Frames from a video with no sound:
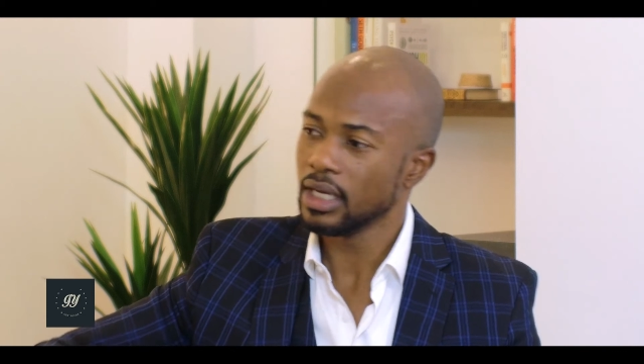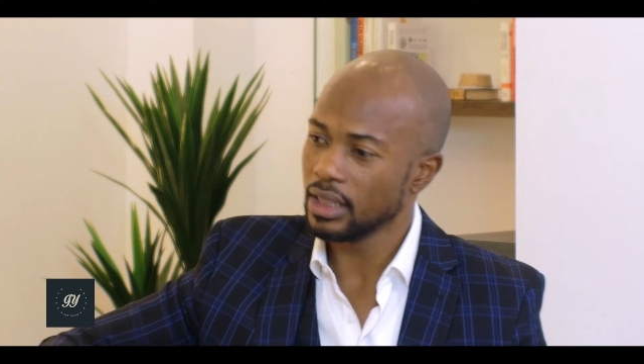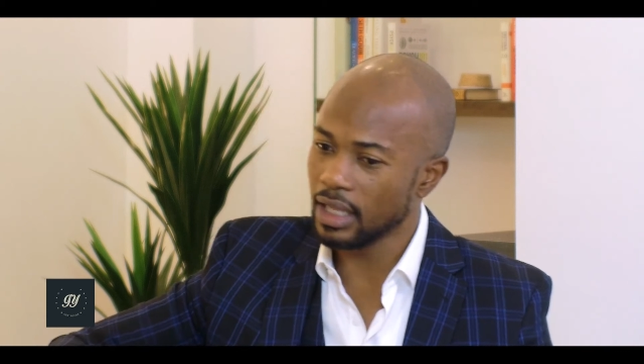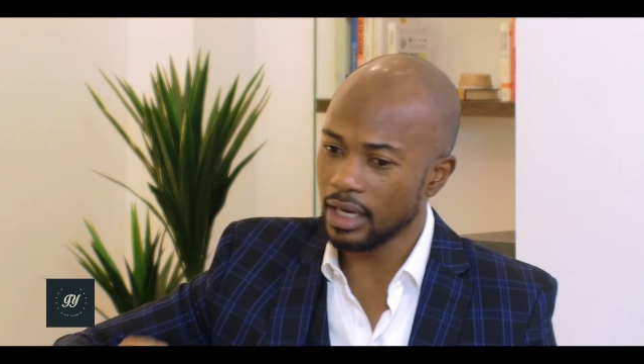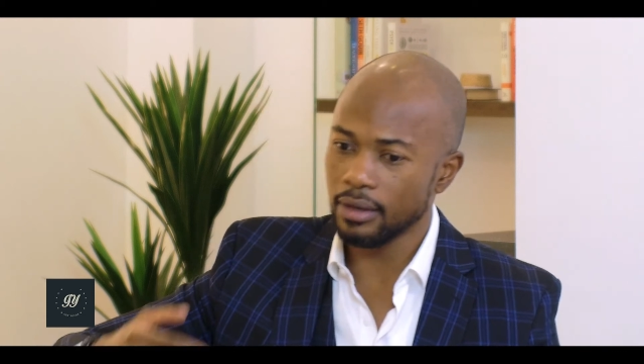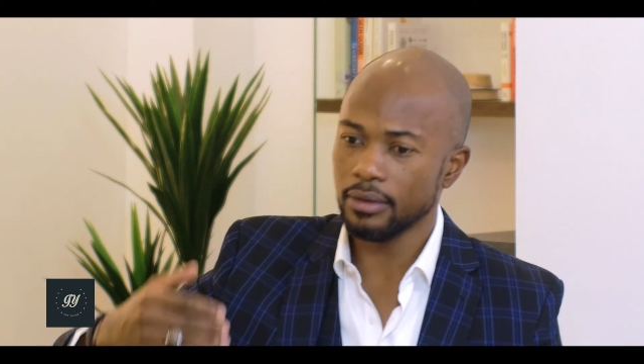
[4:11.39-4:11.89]

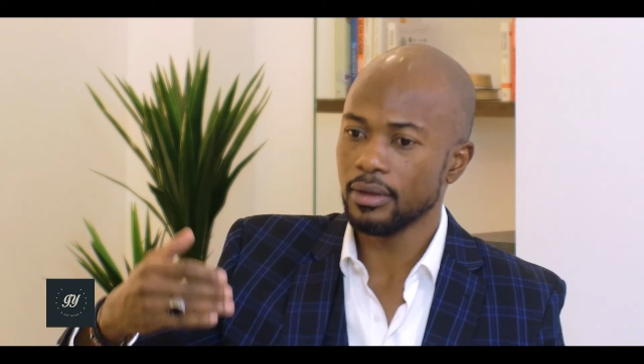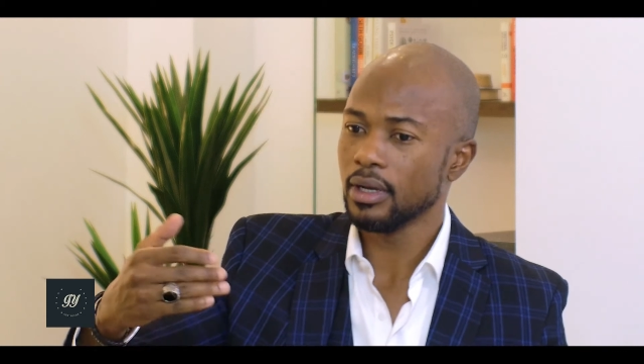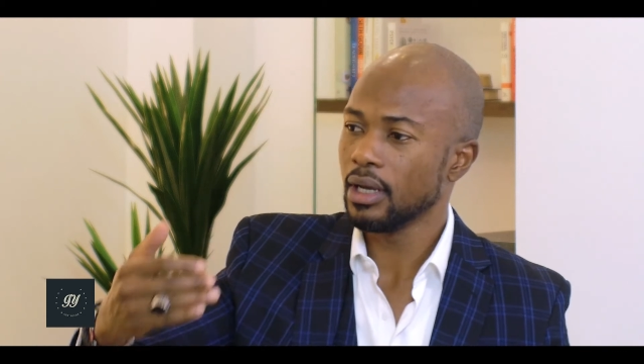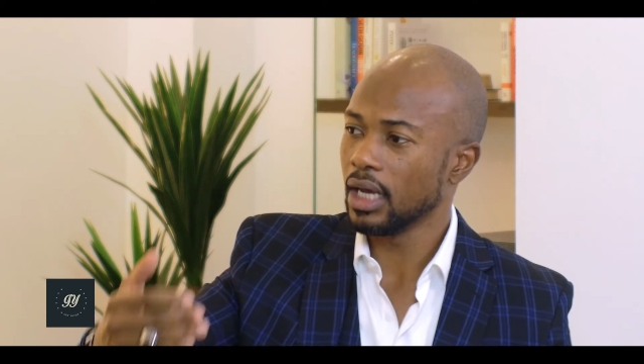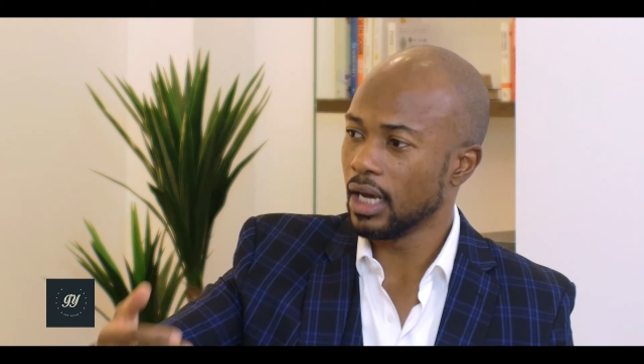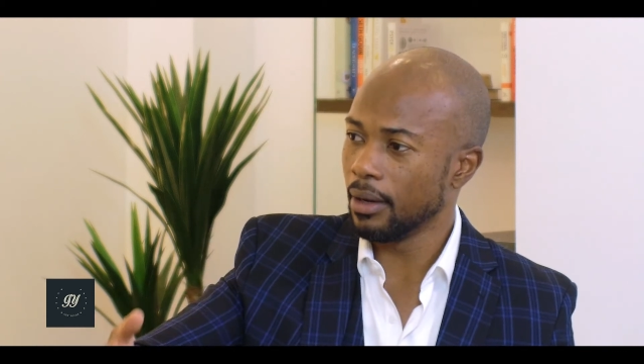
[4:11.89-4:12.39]
Then
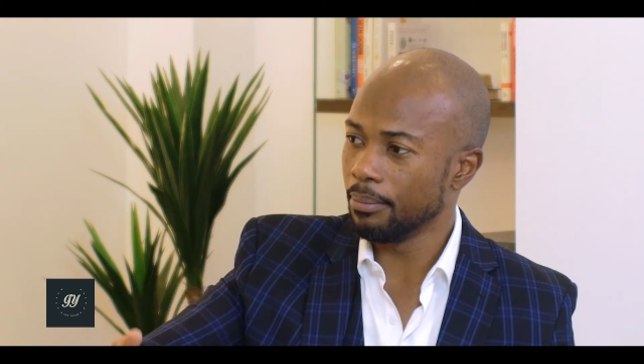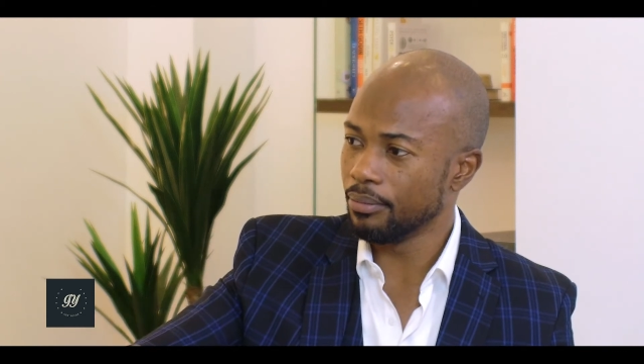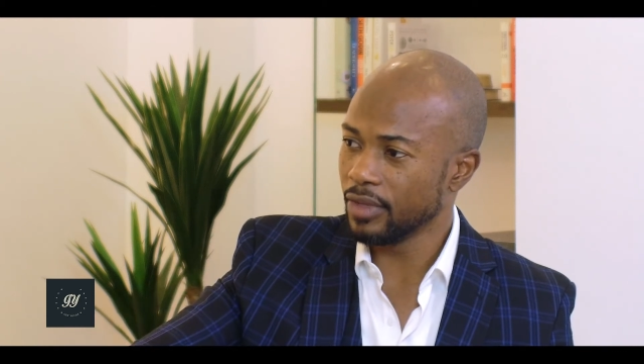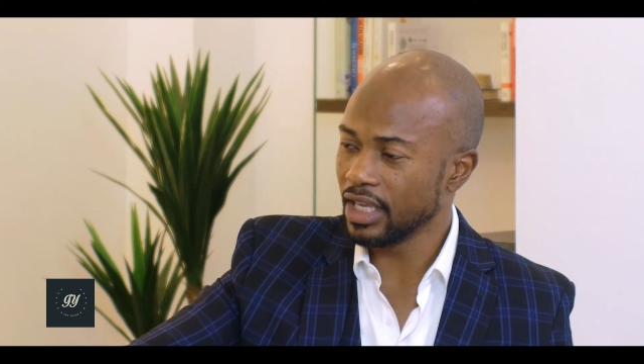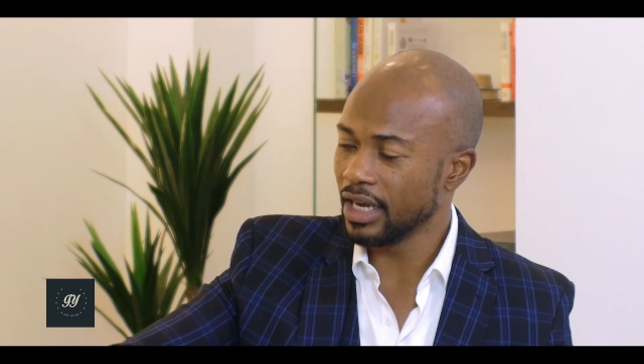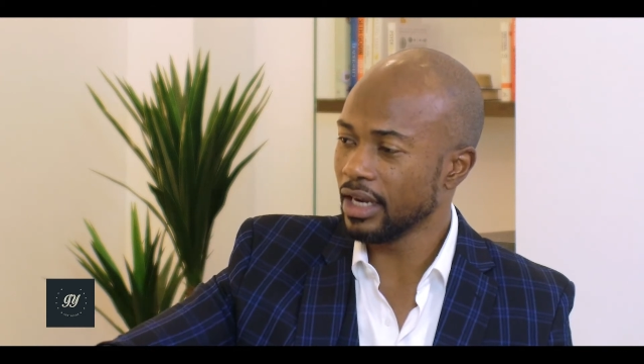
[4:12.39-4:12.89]

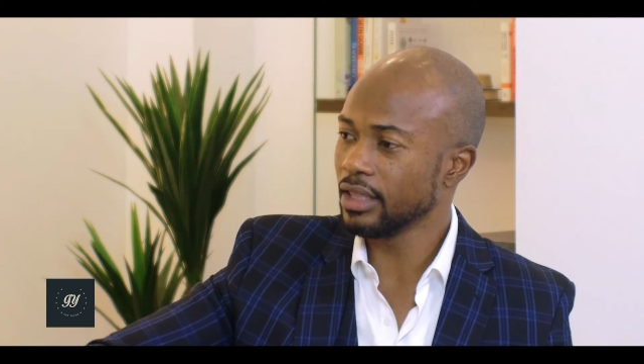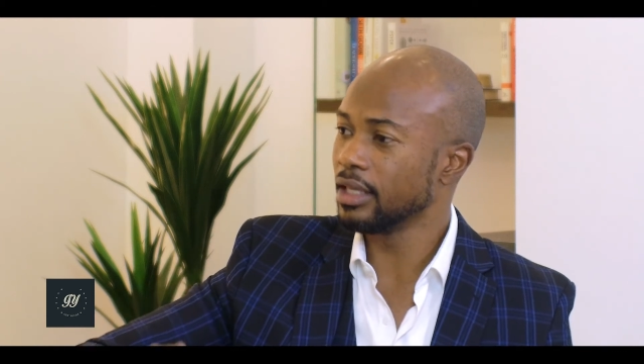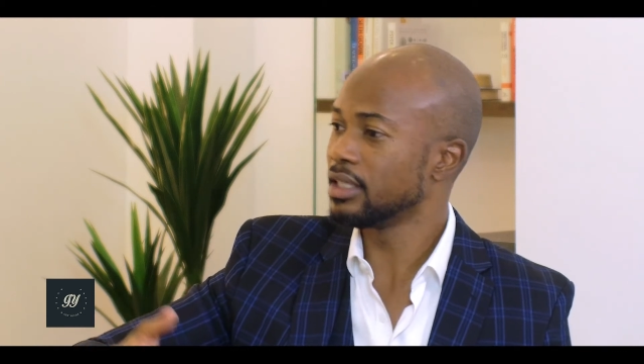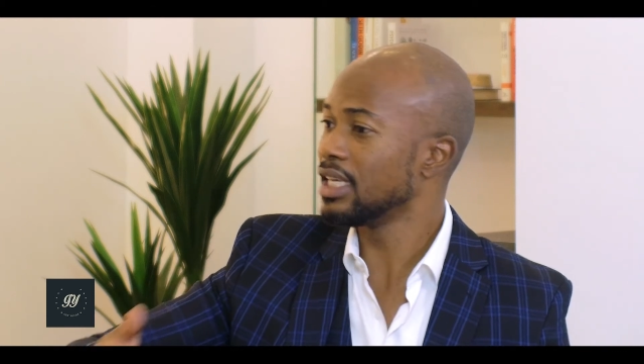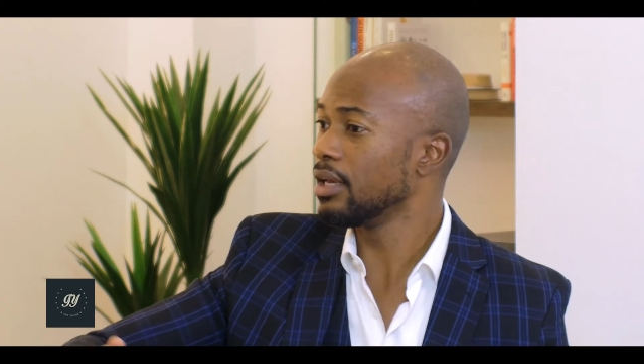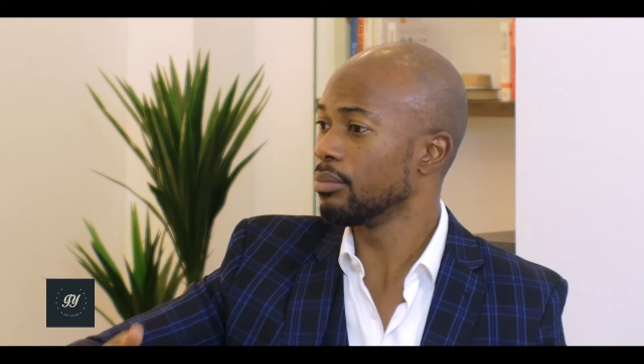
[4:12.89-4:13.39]
getting the
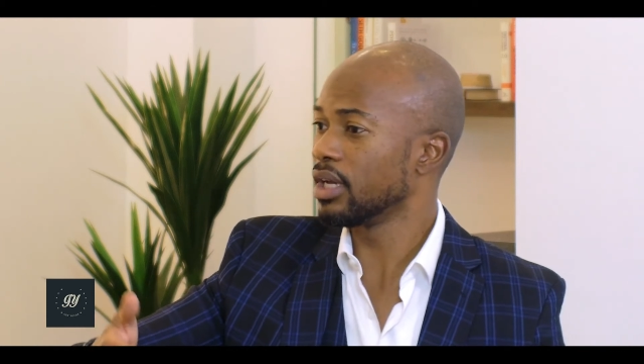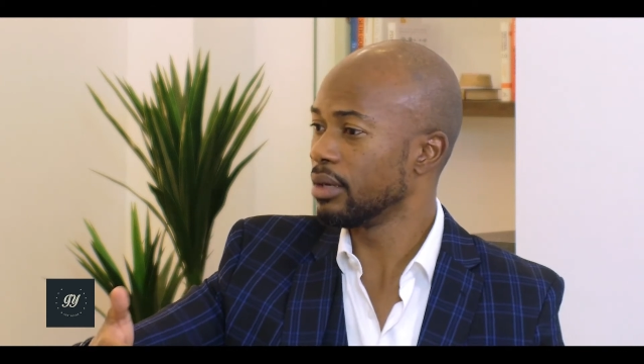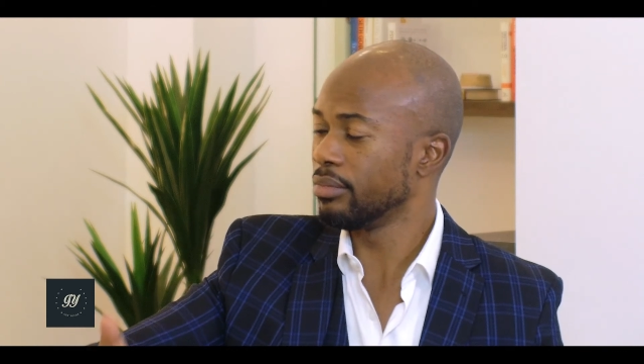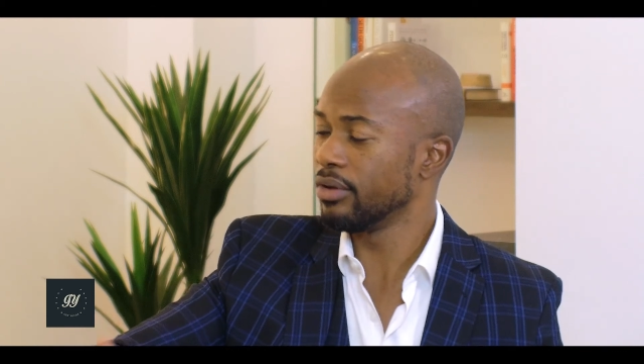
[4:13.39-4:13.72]
team can